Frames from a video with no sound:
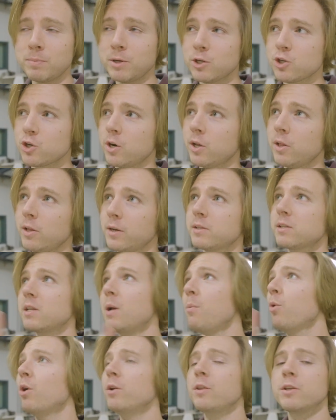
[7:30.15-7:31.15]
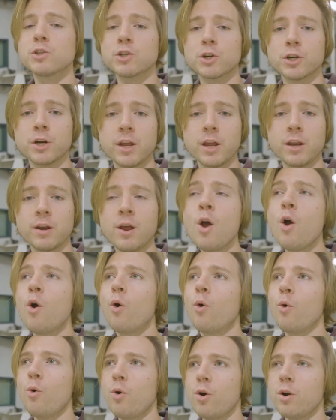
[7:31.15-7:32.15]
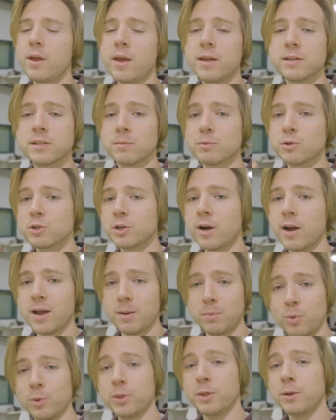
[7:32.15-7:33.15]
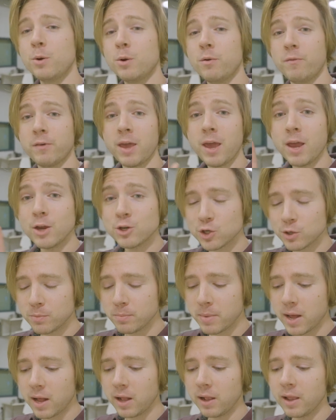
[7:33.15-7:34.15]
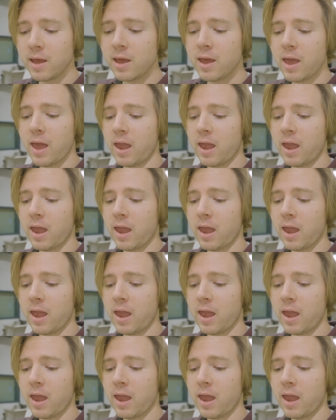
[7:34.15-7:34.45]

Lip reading: be sure to click somewhere on the screen or hit subscribe with the notification bell,